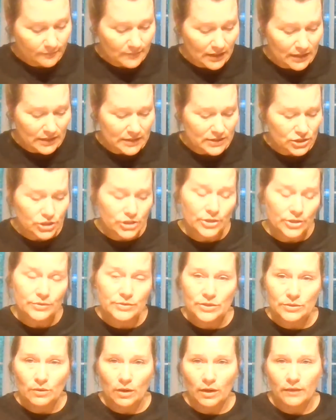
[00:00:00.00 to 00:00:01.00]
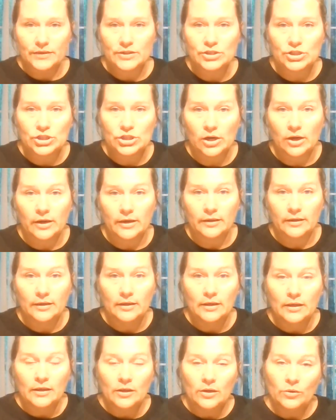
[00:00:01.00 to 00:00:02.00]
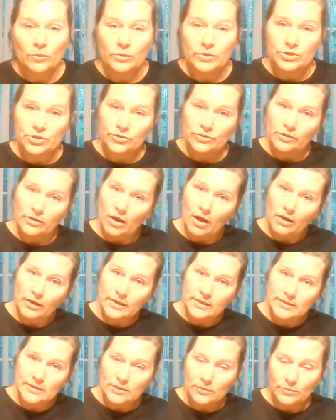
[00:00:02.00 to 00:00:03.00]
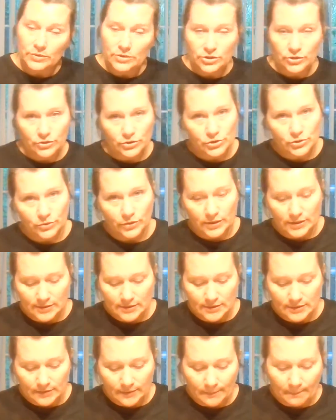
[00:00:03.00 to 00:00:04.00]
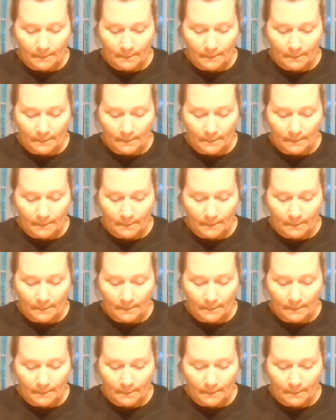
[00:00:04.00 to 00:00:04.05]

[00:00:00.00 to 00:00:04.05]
And it shows you on this chart which are the longest and which are the shortest.